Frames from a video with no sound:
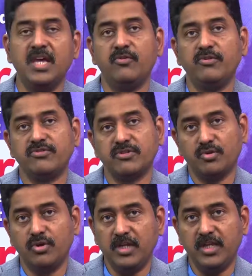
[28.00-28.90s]
which was
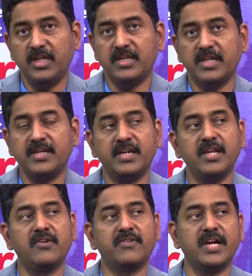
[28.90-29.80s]
only the territory
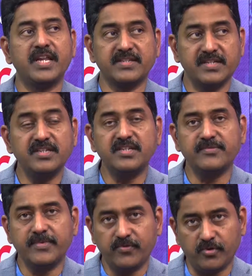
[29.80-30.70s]
of cardiac surgeons
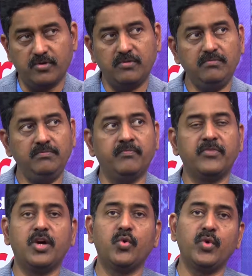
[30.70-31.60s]
before.
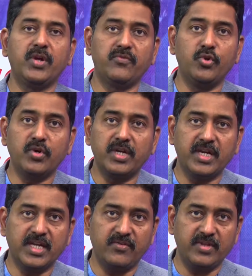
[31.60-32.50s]
Now we have newer
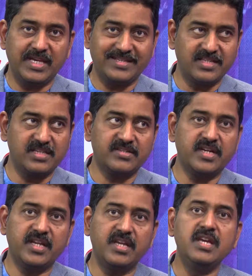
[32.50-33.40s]
data with Excel study